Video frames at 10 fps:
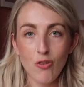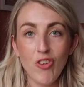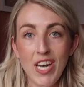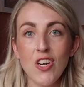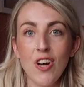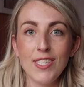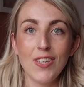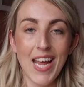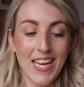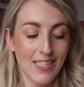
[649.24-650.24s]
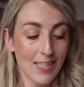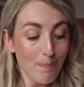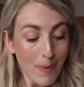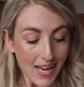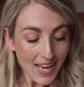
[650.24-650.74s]
be really nice on the end of
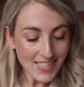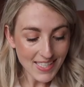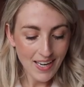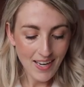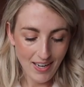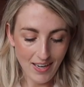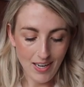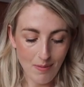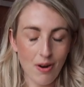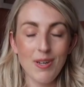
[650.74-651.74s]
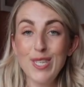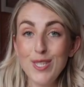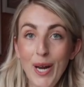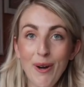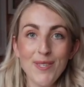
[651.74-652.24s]
the bed. Oh, it's
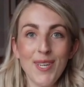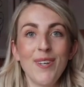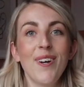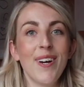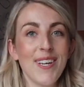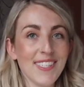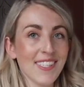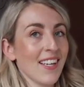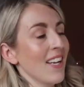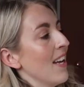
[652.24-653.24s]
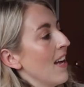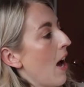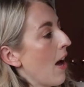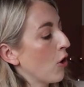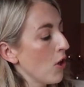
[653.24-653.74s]
so, so nice.
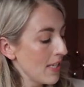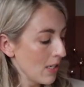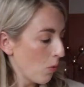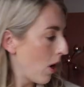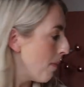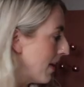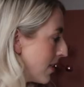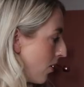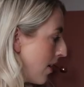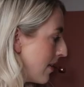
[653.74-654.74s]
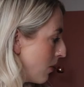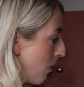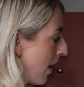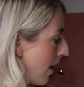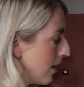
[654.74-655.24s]
I've got this in quite a big size as
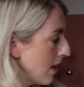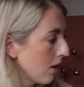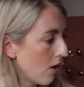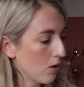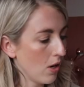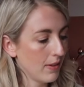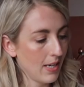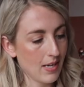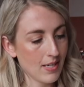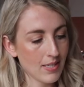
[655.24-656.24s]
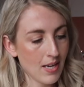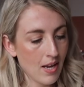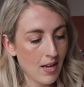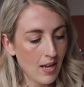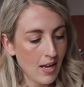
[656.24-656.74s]
well. I think I got this
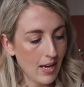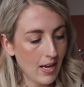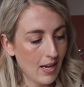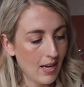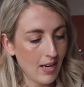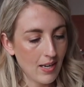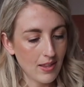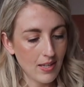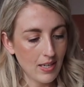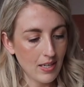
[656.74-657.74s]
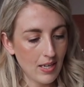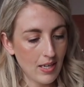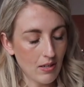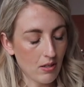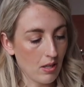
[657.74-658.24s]
in
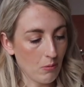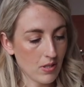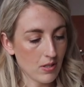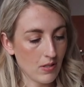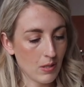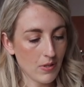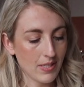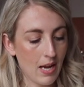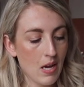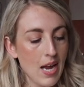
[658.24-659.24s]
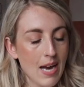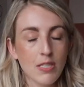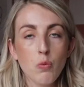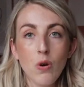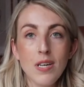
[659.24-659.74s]
the, I think what size it was now. It was
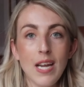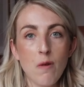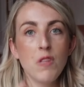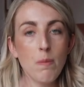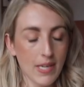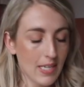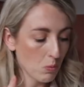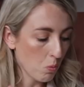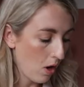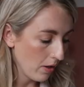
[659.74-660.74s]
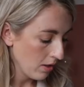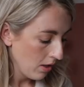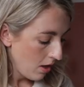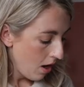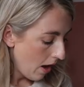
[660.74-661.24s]
the one down from the biggest one.
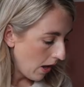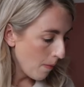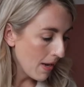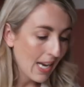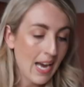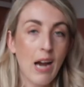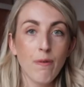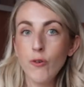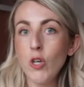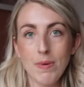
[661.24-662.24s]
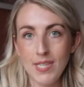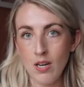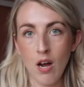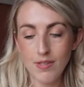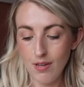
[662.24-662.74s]
Again, it had
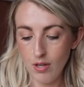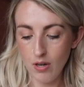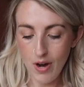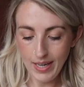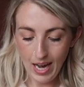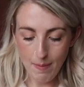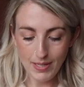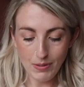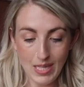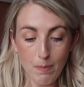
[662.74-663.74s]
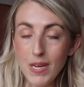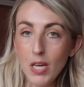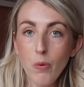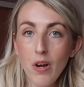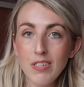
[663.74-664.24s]
40% off. So I thought, right, okay, I might as well get the
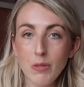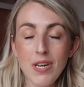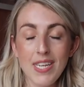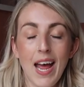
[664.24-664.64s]
bigger one because I wanted it